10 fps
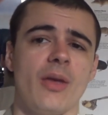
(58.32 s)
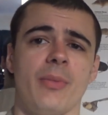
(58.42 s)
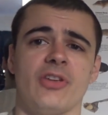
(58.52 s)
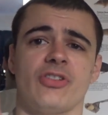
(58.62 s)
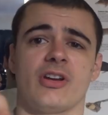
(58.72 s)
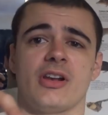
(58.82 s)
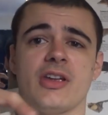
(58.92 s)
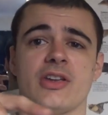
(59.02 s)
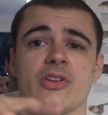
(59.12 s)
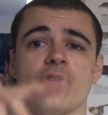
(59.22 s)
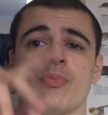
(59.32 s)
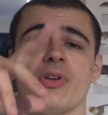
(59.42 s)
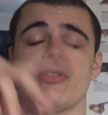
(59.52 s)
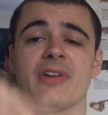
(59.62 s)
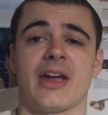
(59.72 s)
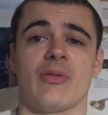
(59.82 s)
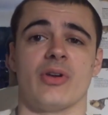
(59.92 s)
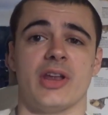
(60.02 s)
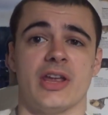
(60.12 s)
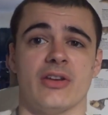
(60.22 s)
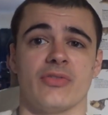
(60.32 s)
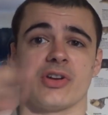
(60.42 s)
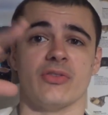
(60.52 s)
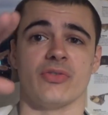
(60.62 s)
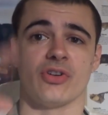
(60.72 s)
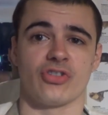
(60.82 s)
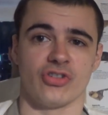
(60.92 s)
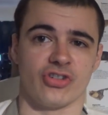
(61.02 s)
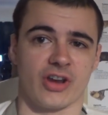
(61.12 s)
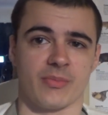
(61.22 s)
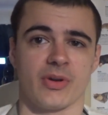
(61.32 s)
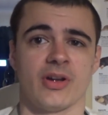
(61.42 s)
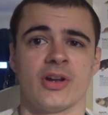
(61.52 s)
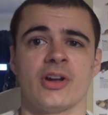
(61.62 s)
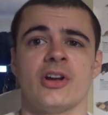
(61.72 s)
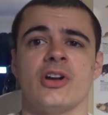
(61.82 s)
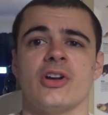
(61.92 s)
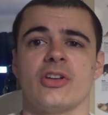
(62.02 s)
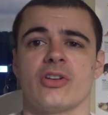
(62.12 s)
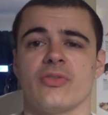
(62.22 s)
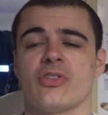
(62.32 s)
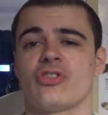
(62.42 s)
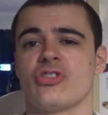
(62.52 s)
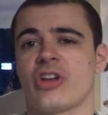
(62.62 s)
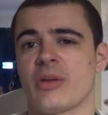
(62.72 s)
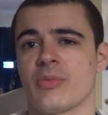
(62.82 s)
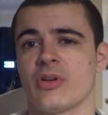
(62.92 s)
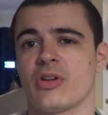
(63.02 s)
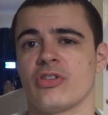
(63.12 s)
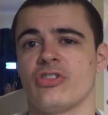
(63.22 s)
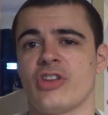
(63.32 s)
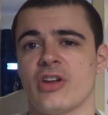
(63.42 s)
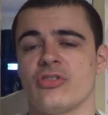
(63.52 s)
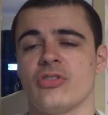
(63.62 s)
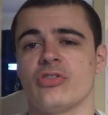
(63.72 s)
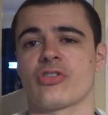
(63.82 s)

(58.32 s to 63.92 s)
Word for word: Basically, you're breathing out and in of a conversion chamber. The conversion chamber, the CO2